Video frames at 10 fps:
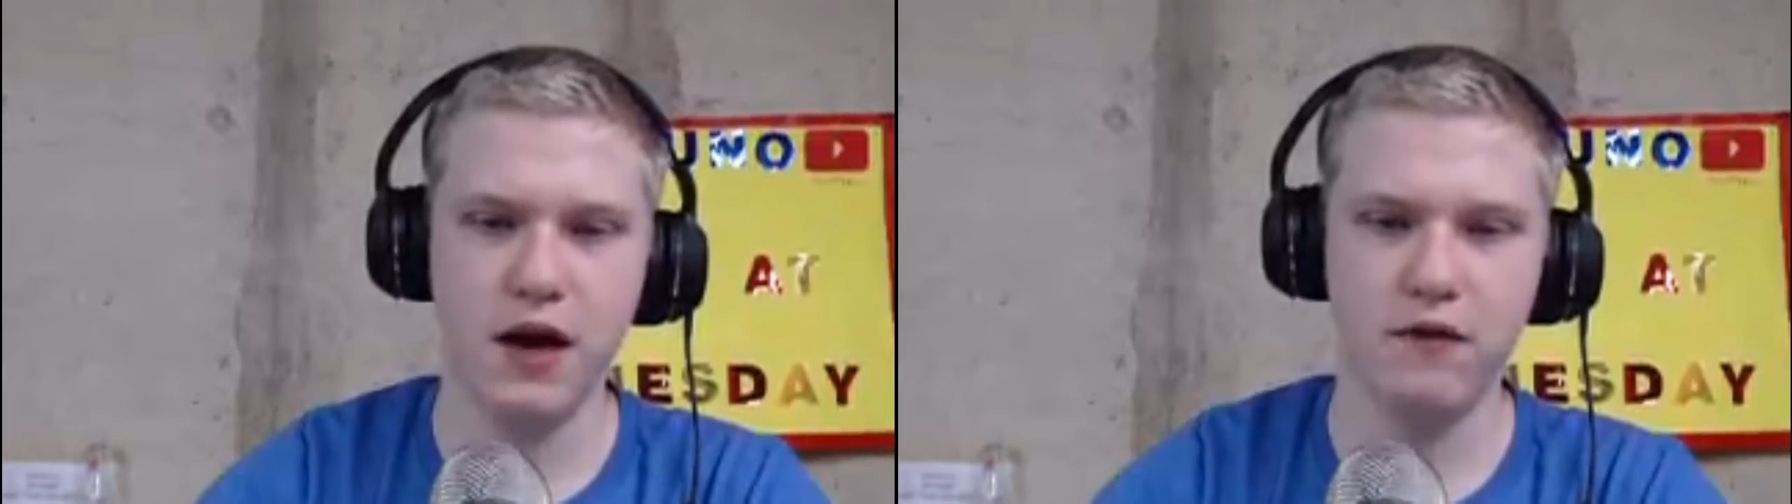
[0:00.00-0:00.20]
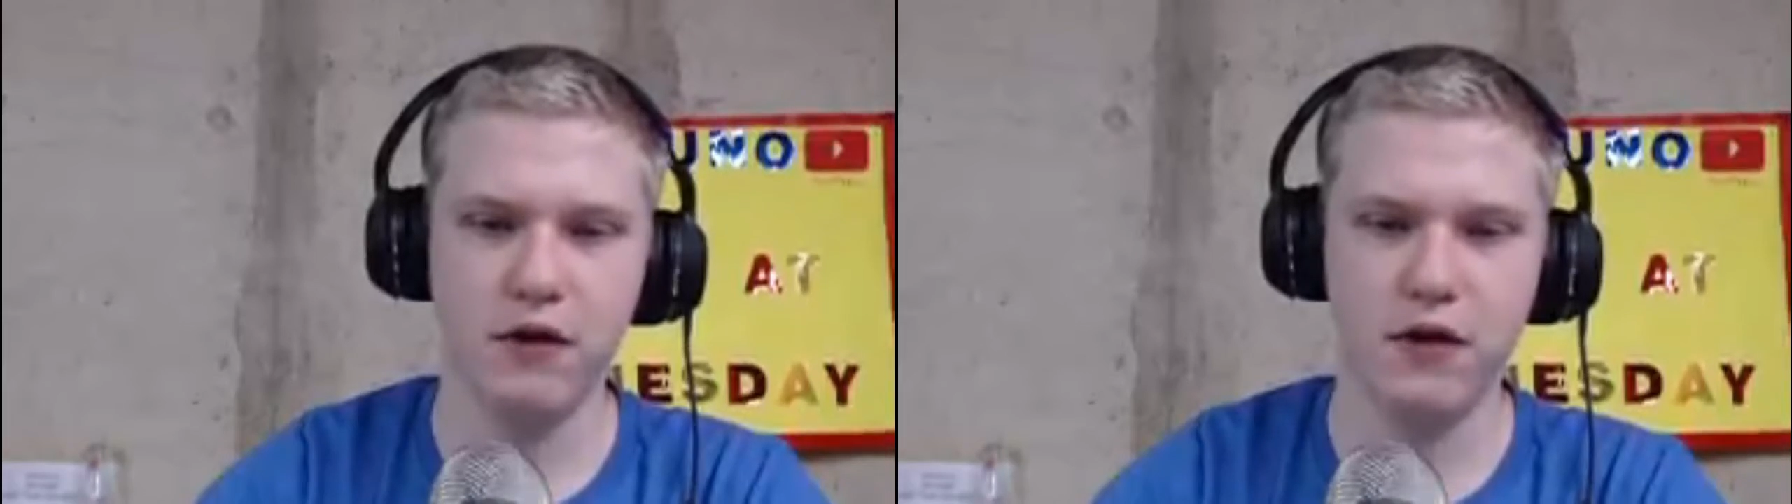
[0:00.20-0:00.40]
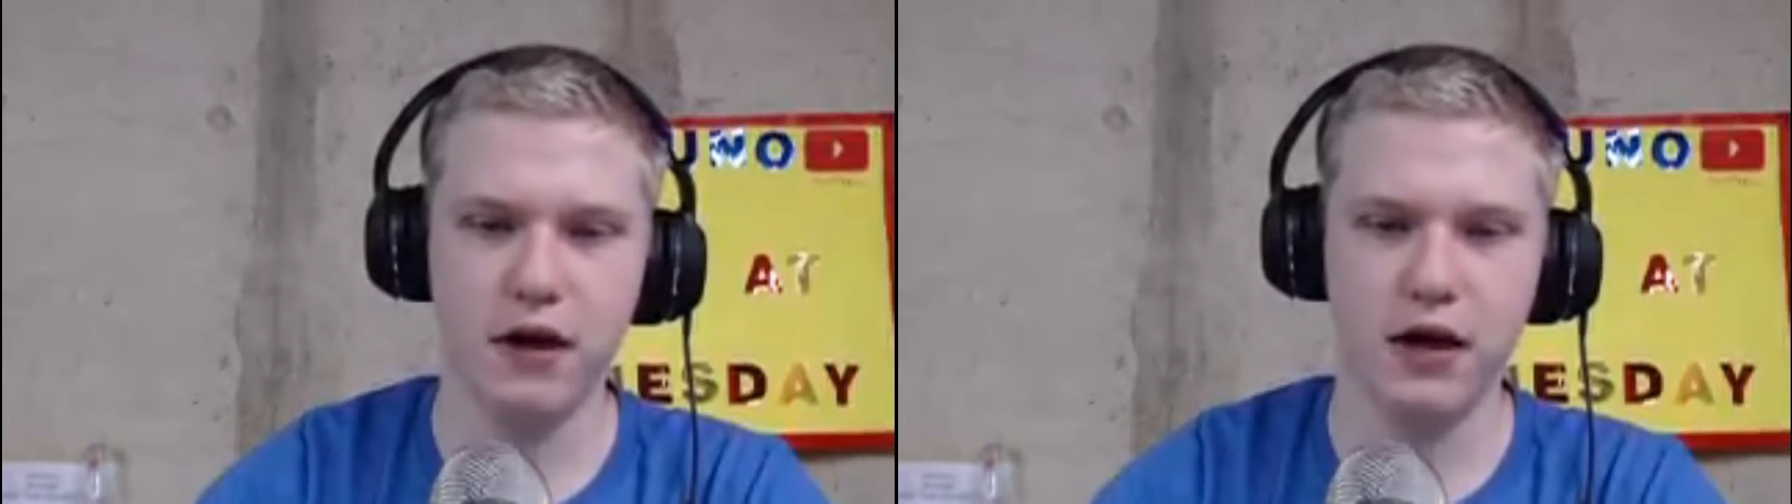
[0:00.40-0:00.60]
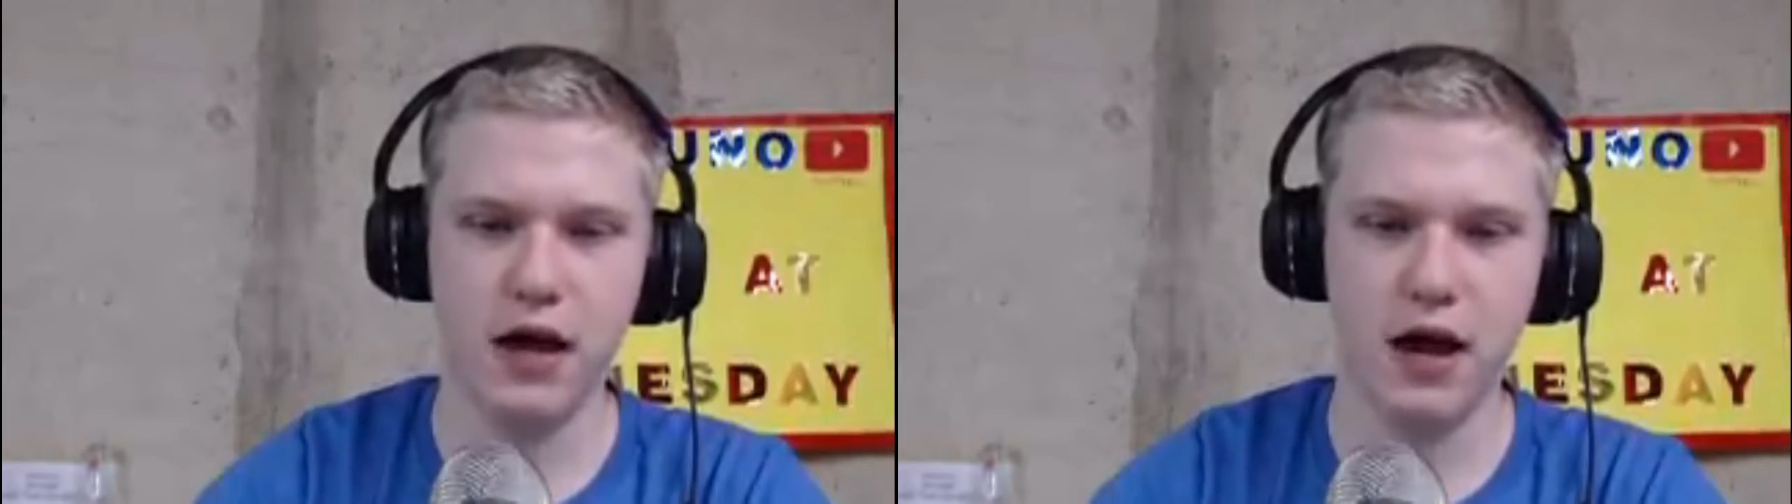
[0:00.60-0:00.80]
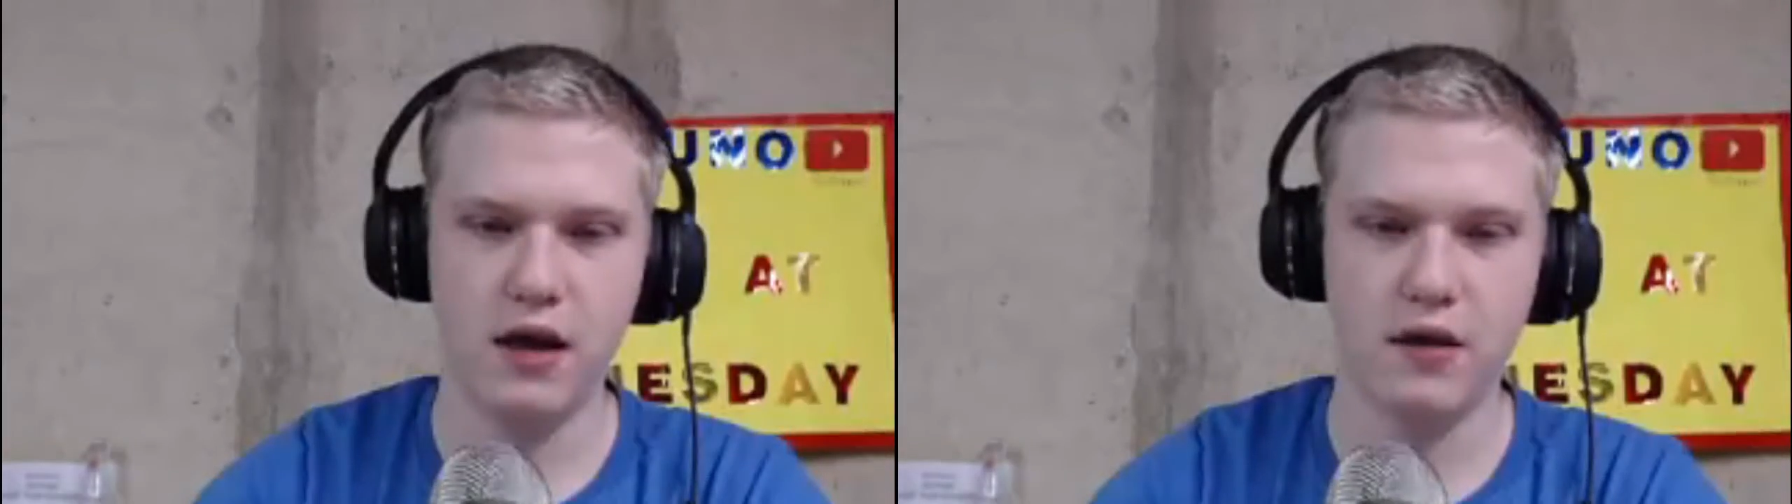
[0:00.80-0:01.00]
everything and
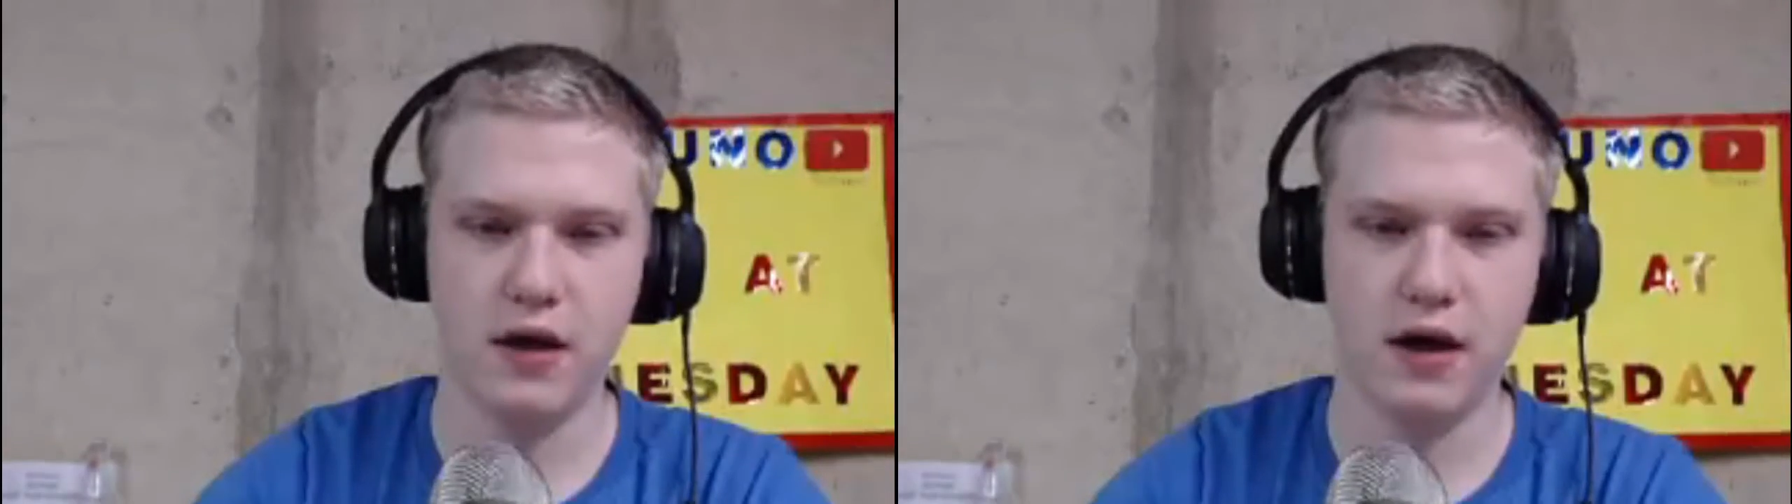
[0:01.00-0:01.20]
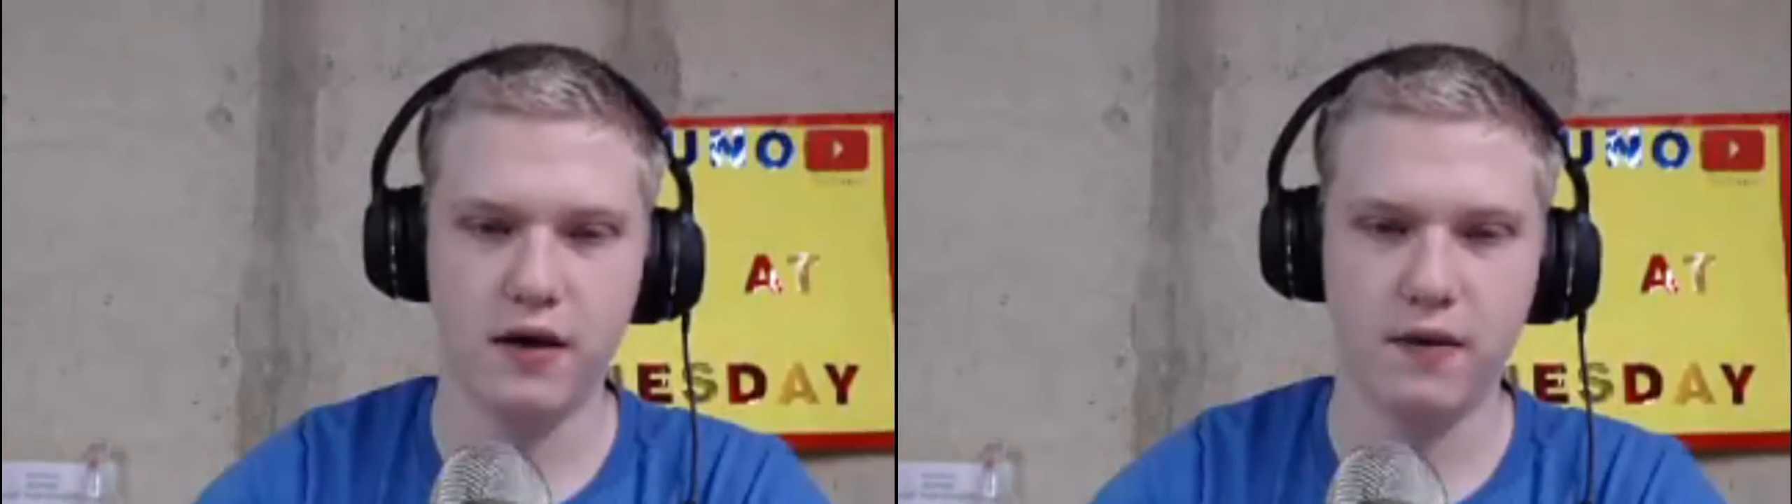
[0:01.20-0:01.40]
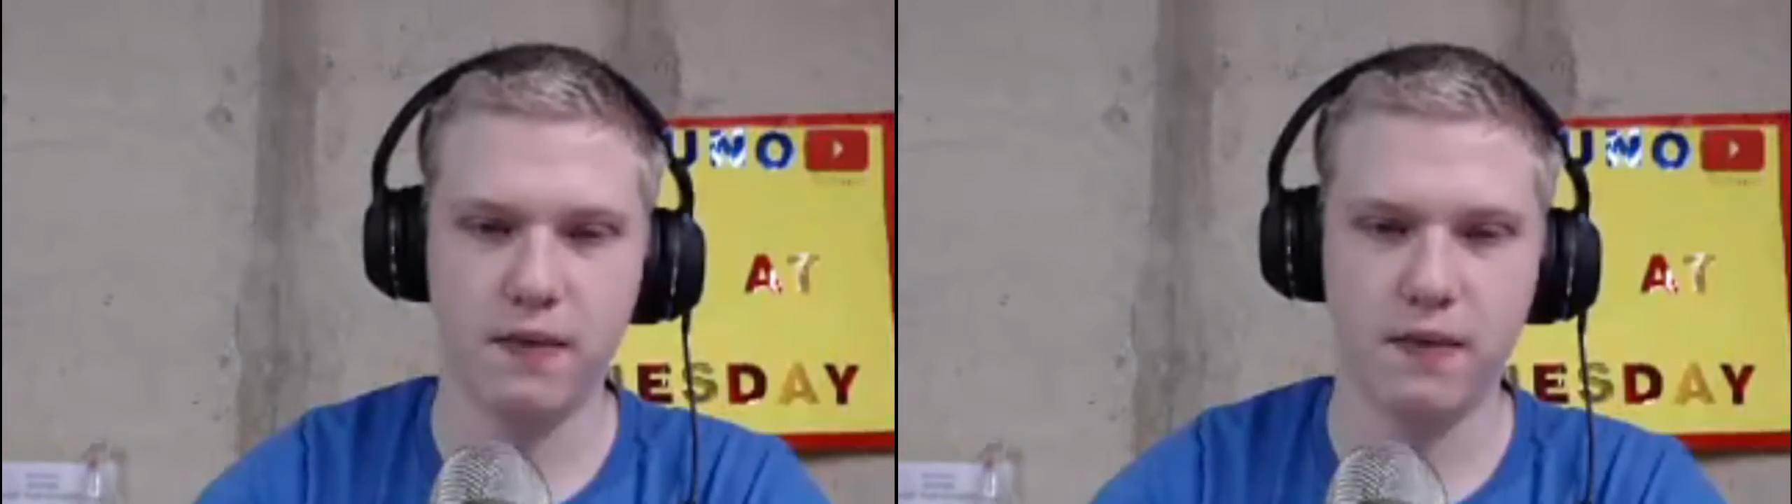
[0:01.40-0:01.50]
anything.